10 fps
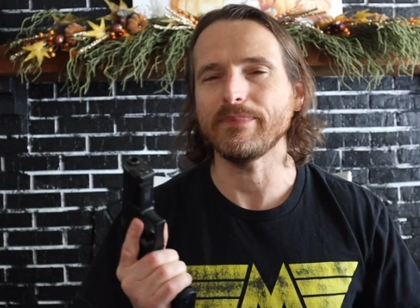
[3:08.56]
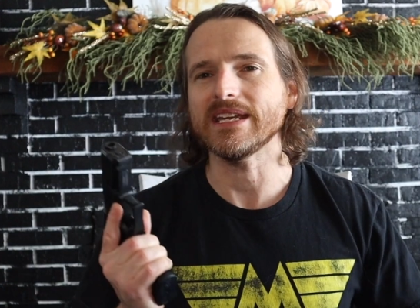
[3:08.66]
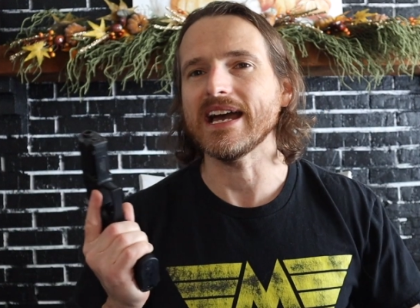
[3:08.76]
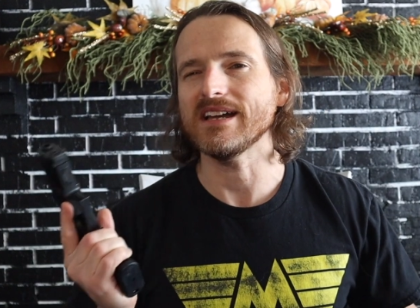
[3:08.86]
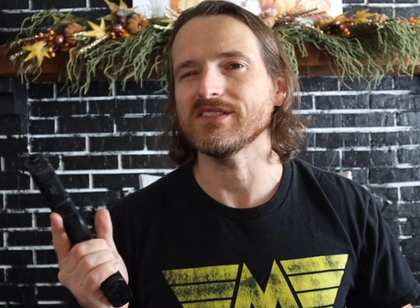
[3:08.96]

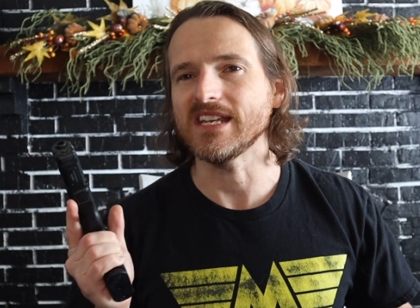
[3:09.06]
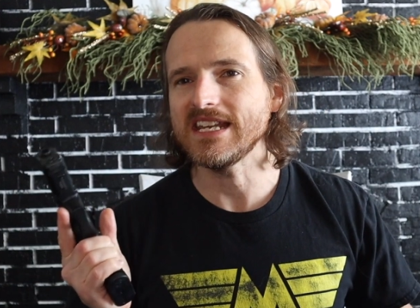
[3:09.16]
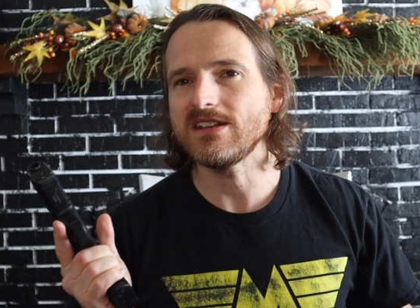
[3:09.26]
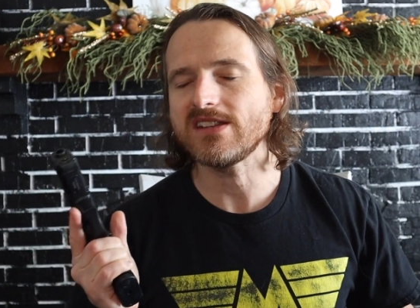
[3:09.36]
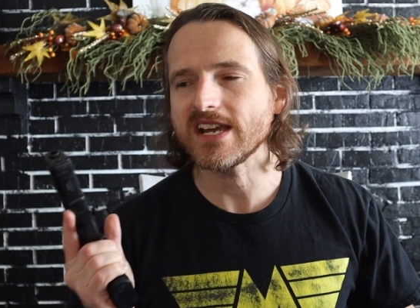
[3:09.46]
be as
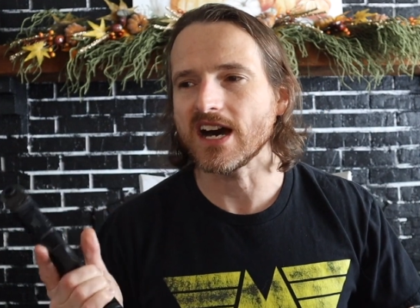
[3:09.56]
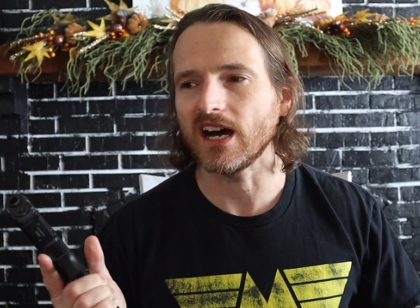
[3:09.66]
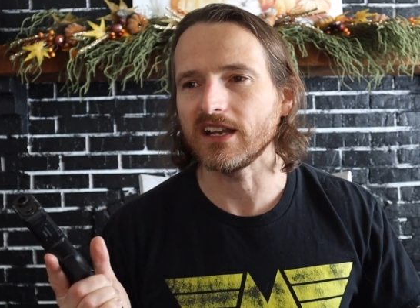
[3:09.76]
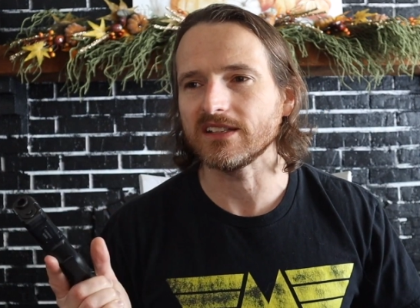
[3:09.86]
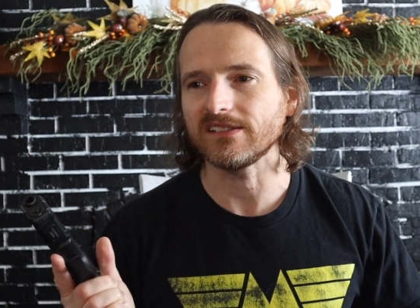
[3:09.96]
into
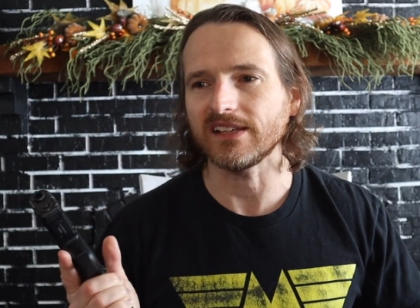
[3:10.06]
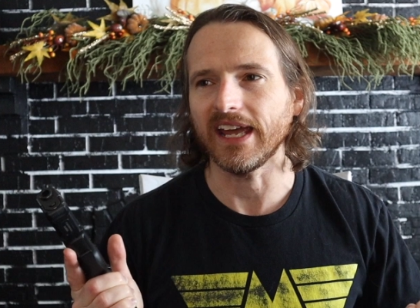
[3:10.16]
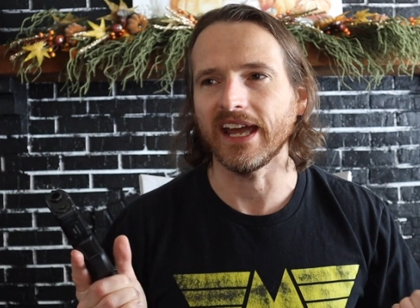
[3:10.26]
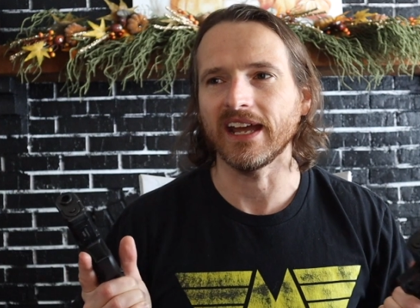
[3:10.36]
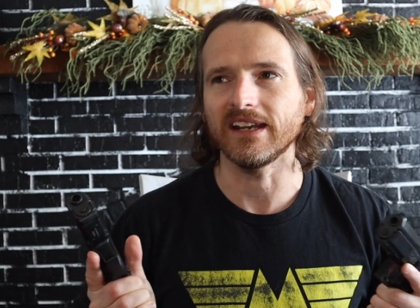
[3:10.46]
guns,
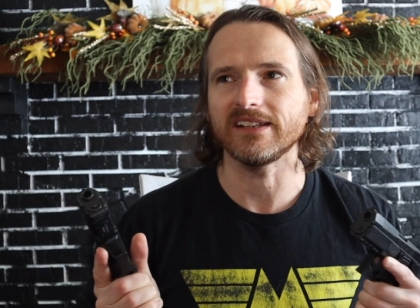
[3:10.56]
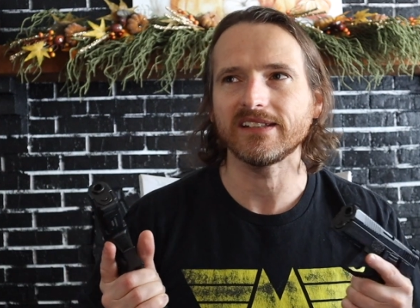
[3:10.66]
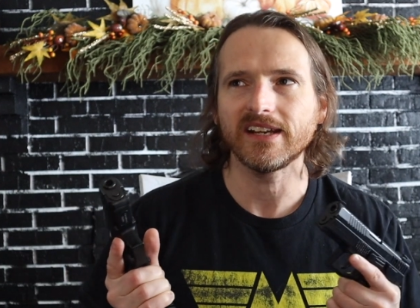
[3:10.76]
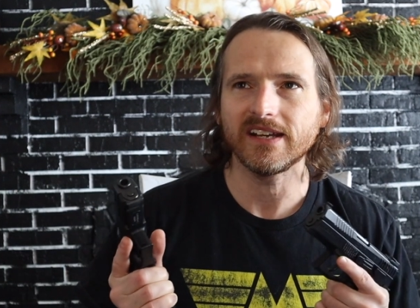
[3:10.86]
and